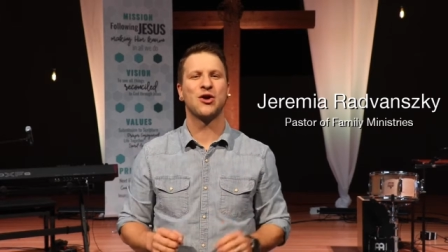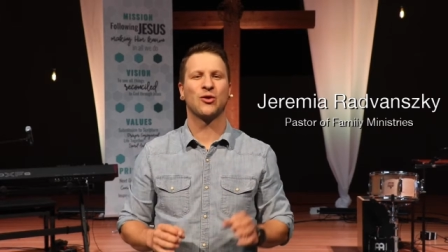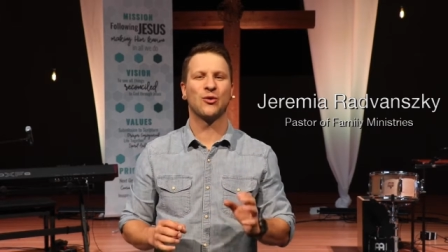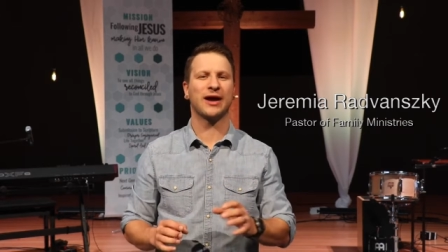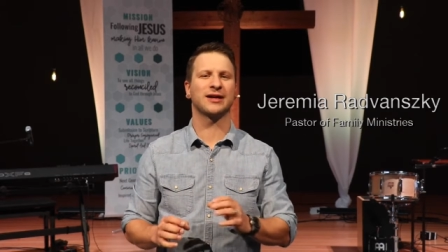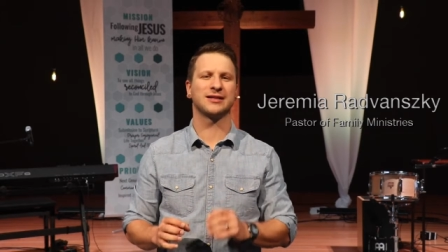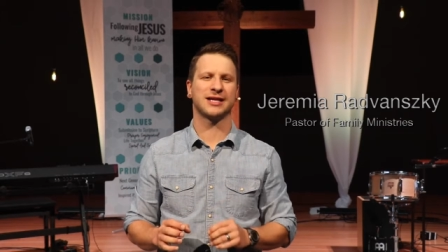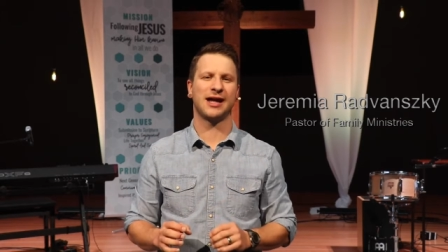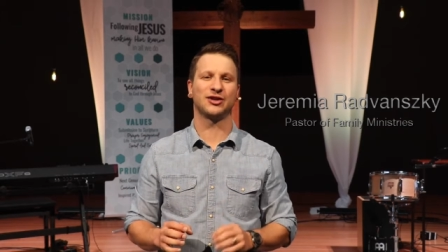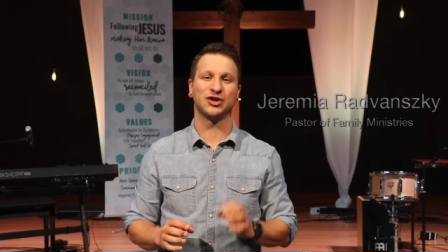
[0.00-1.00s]

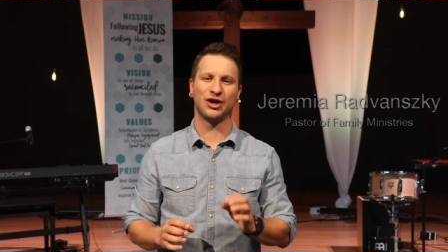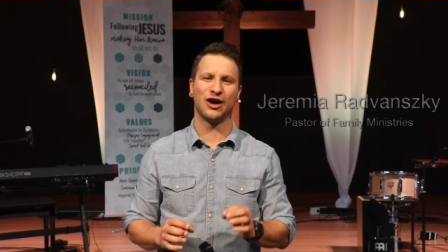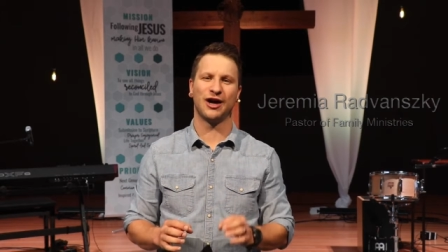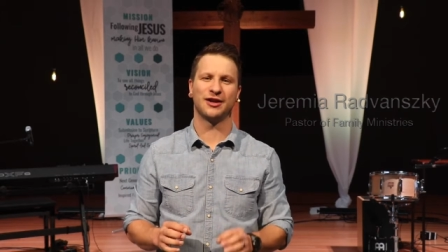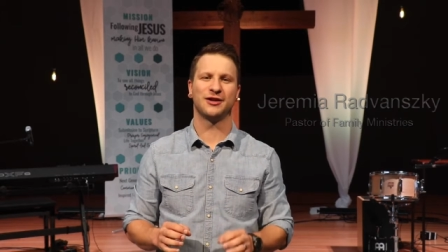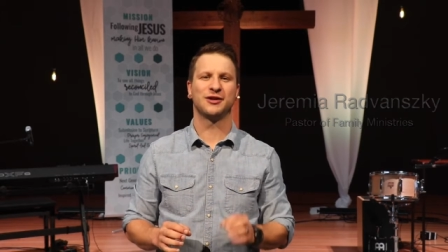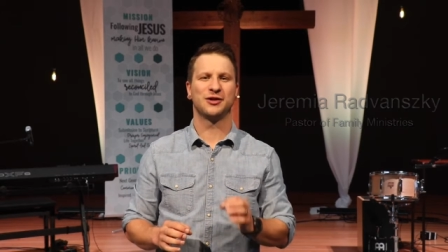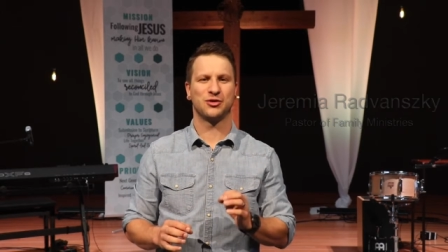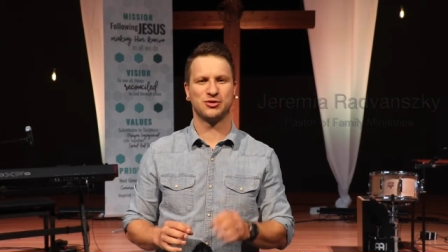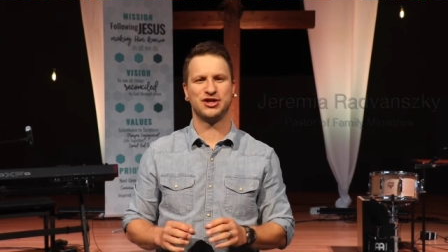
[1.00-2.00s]
reconciled to God
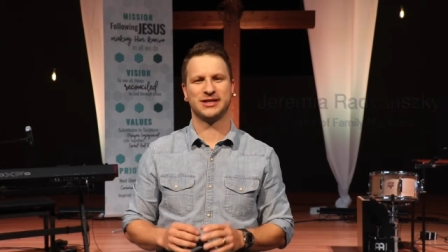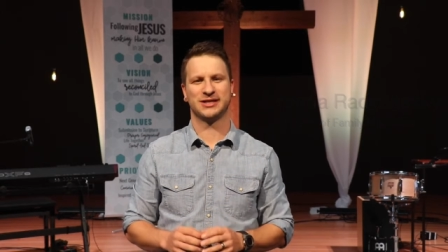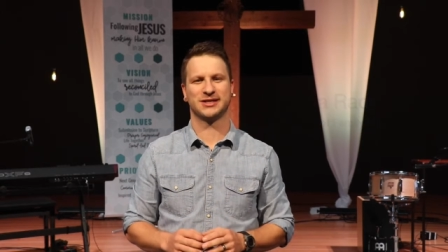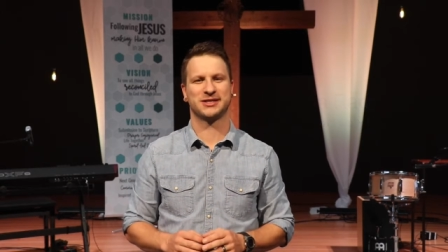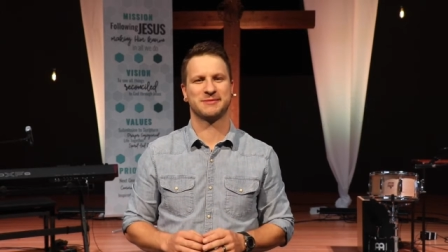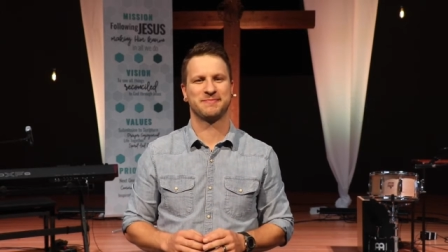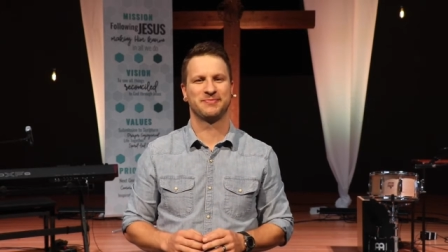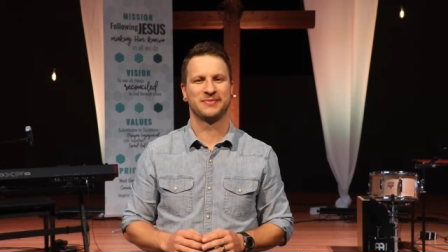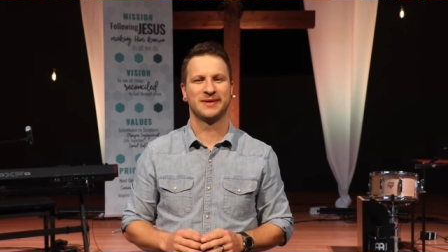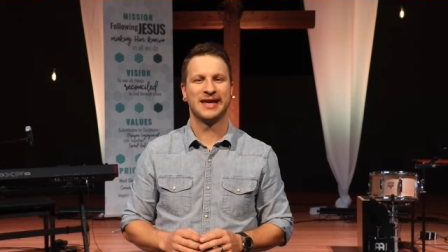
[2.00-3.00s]
through Jesus.